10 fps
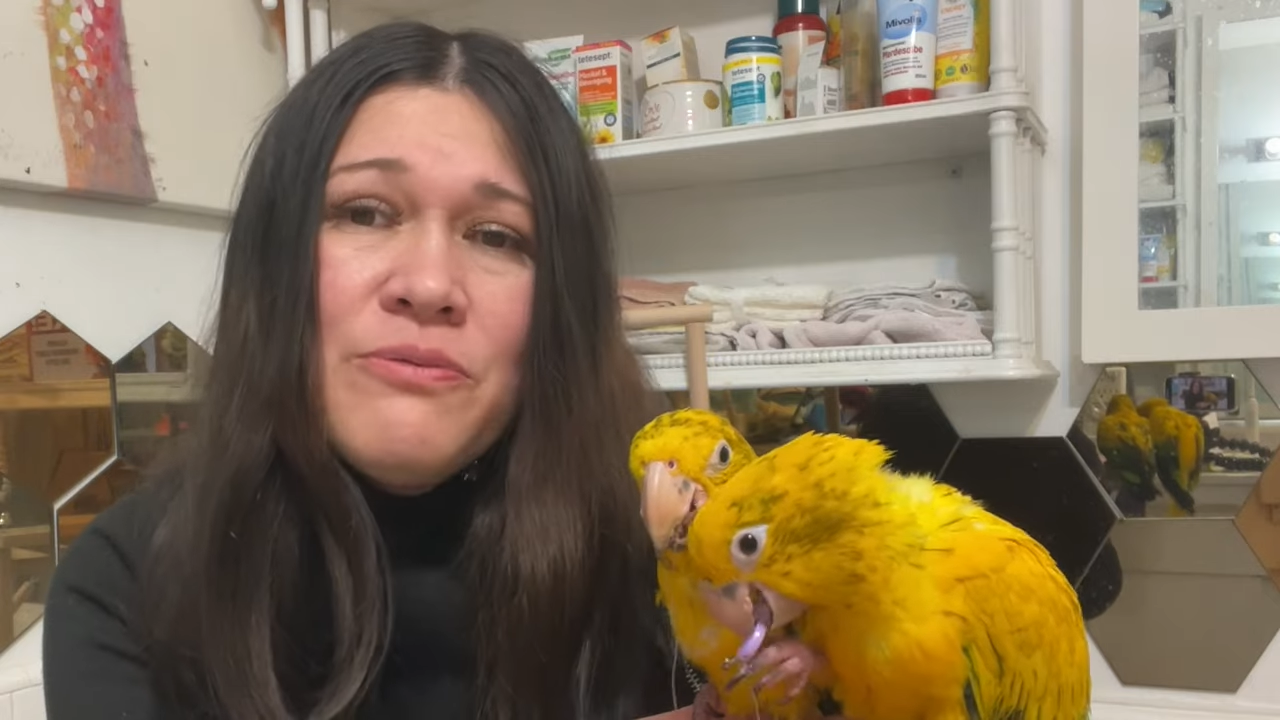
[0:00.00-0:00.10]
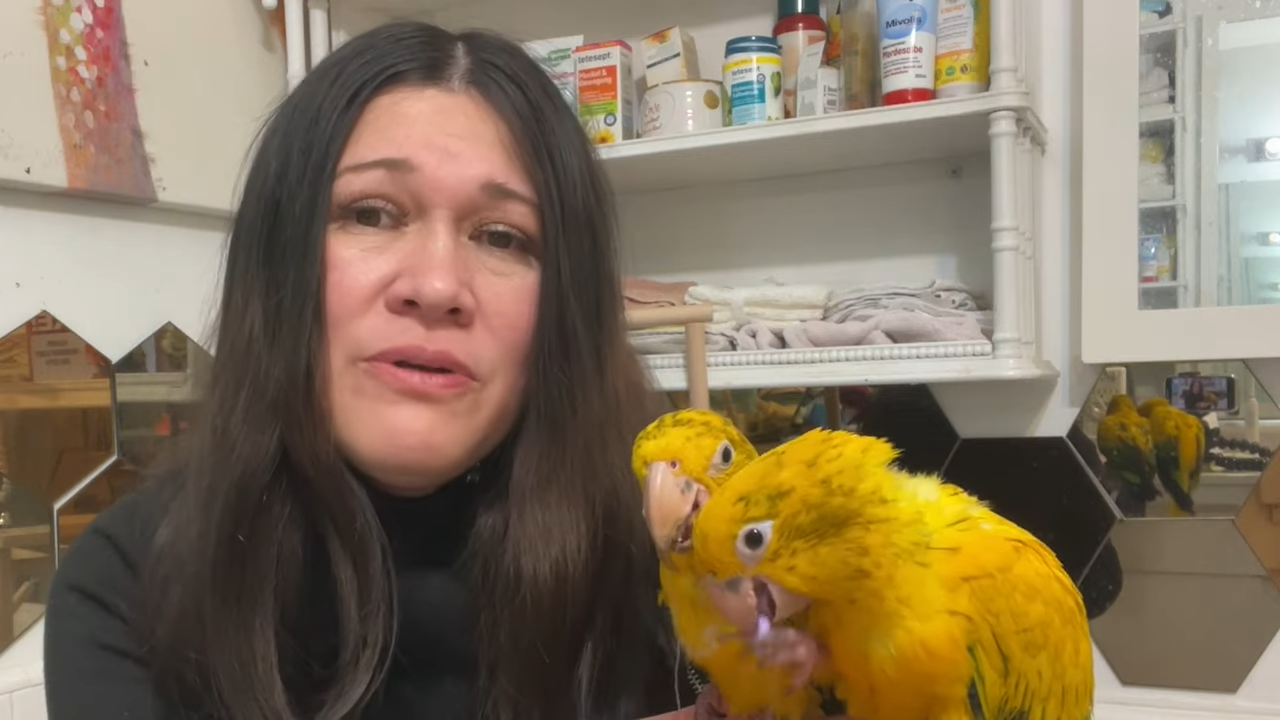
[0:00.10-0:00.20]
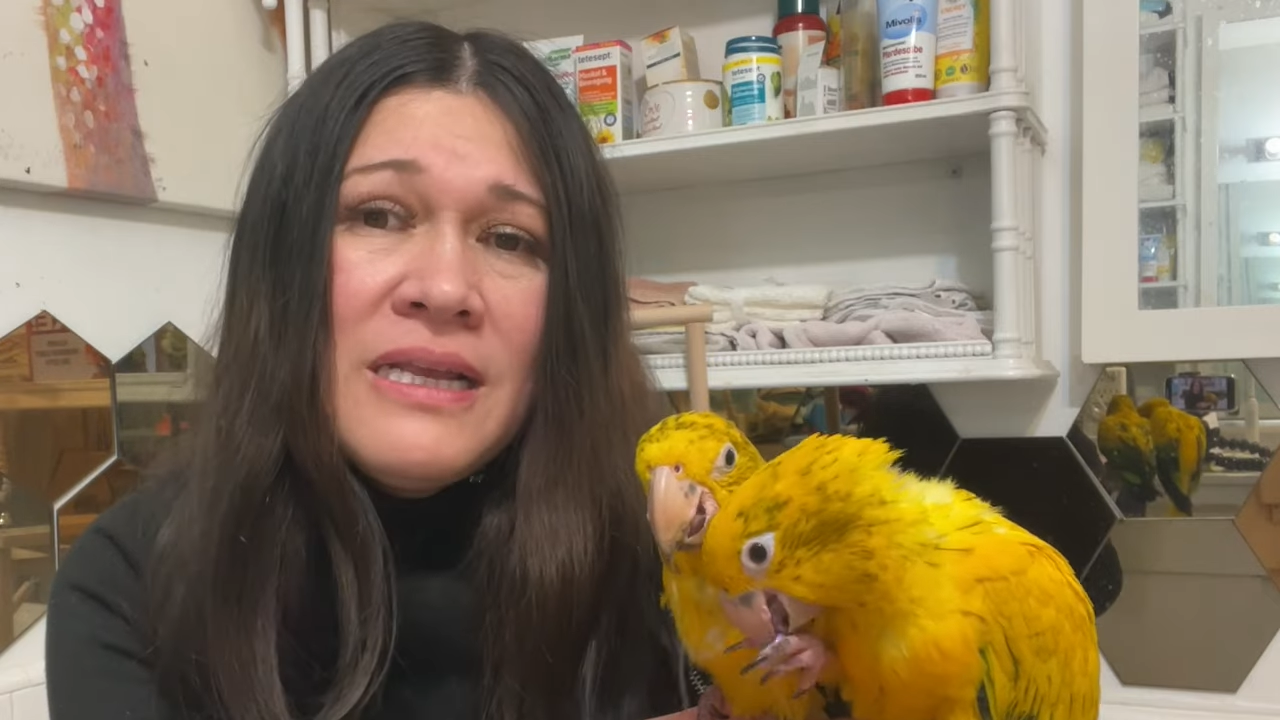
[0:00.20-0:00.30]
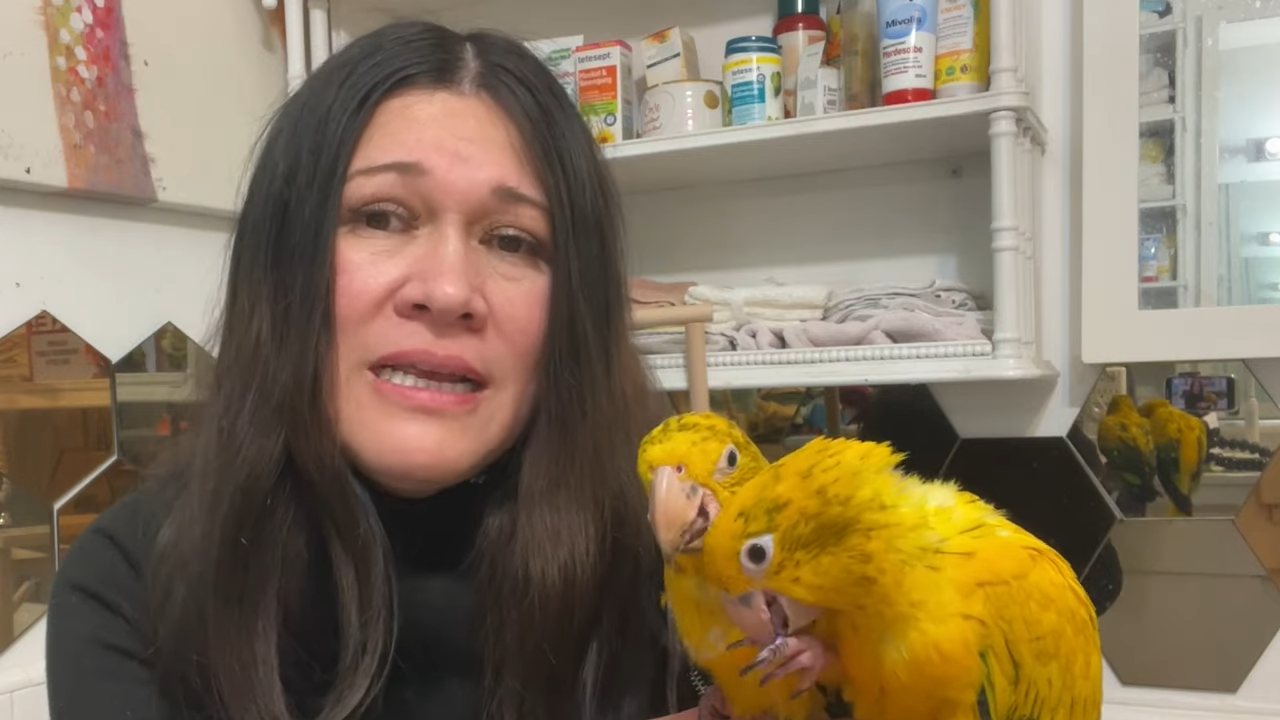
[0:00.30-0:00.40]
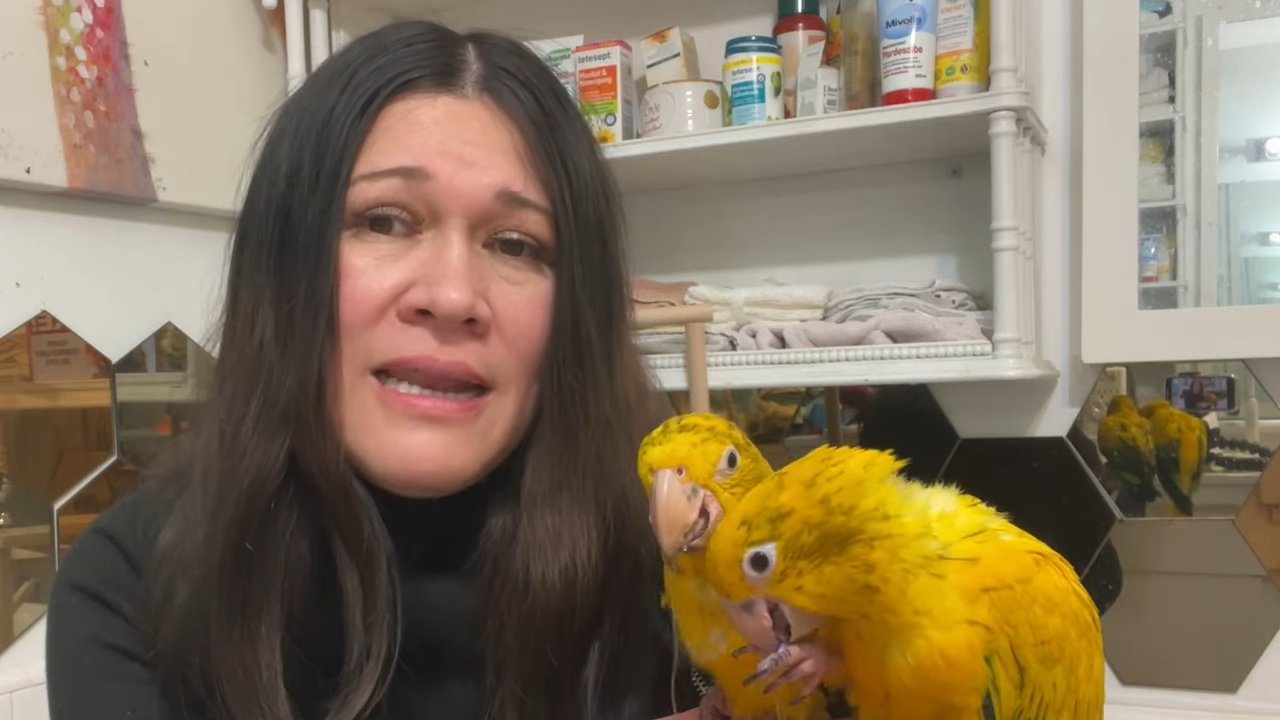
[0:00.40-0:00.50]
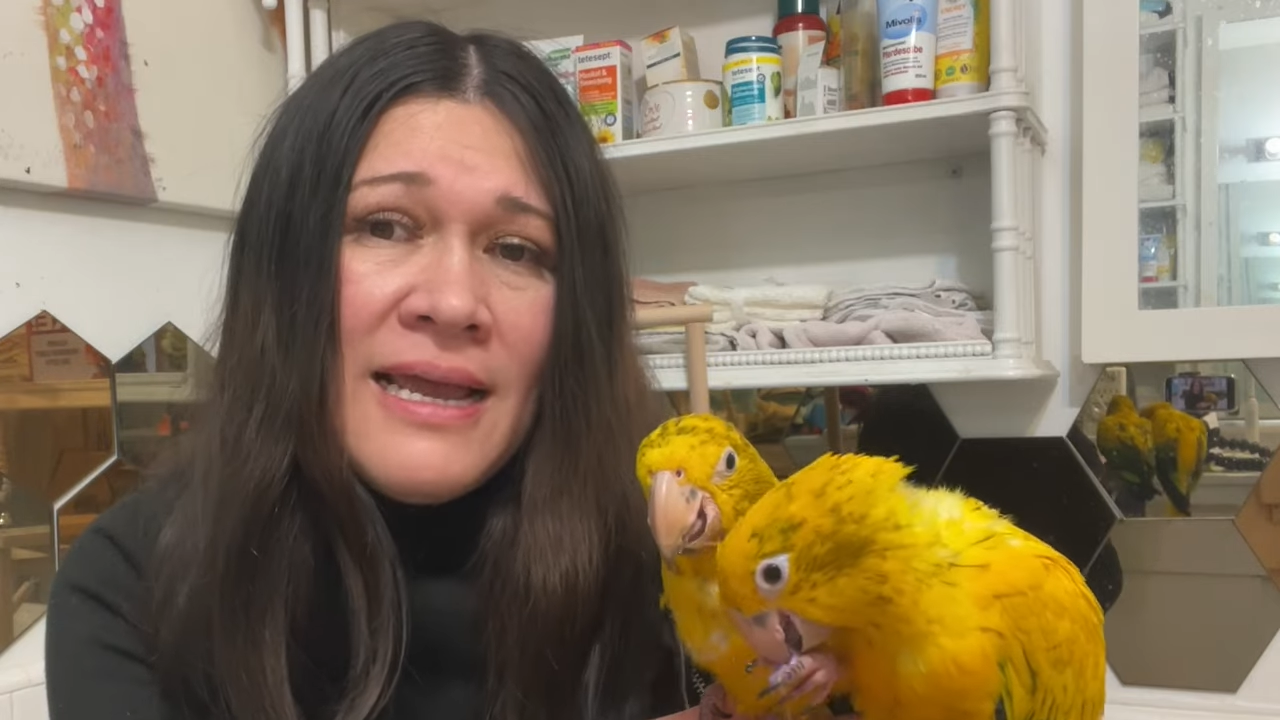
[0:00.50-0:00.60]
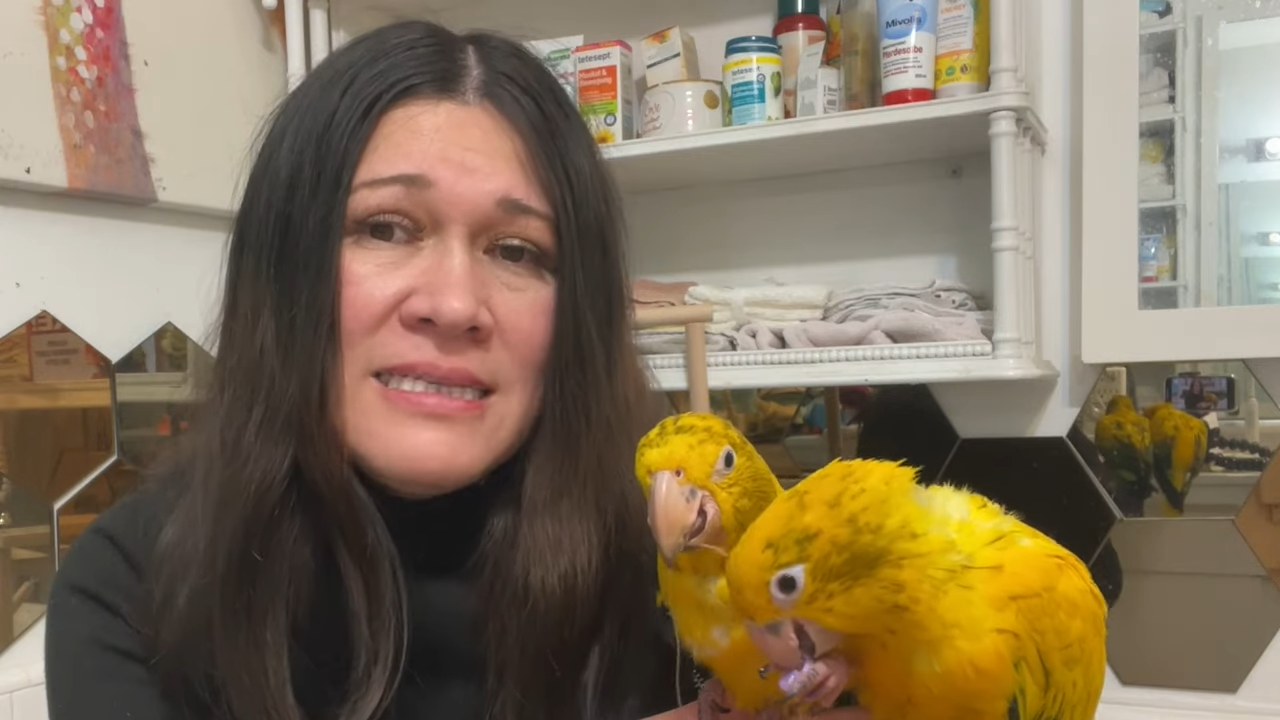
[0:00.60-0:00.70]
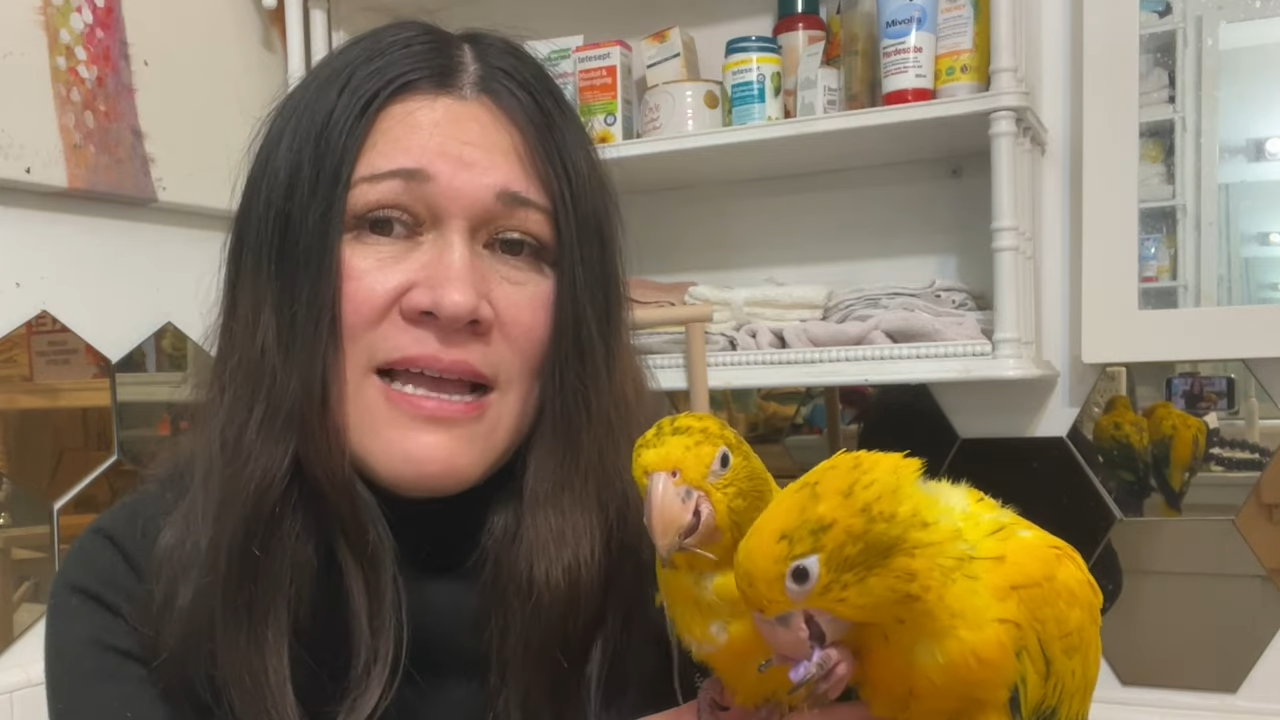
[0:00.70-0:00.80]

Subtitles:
really nice